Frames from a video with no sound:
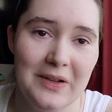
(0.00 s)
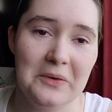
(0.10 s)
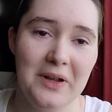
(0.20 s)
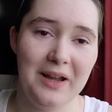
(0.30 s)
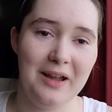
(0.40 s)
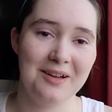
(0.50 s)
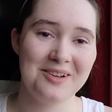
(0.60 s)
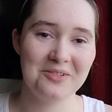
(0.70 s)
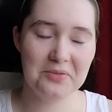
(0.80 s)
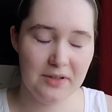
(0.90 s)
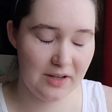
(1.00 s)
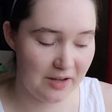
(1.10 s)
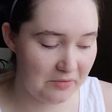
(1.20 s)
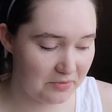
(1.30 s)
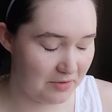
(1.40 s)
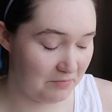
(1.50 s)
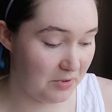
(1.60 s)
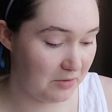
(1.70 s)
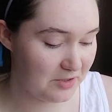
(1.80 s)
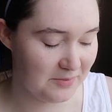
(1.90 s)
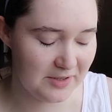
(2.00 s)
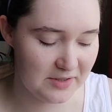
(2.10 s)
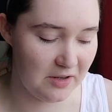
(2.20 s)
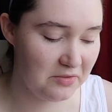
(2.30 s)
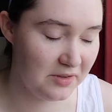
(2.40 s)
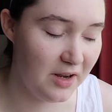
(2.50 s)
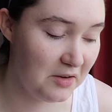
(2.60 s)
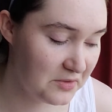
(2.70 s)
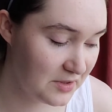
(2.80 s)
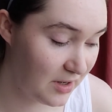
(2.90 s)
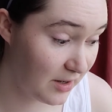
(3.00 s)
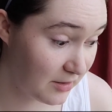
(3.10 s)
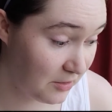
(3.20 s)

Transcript: Okay, hopefully I've composed myself enough to not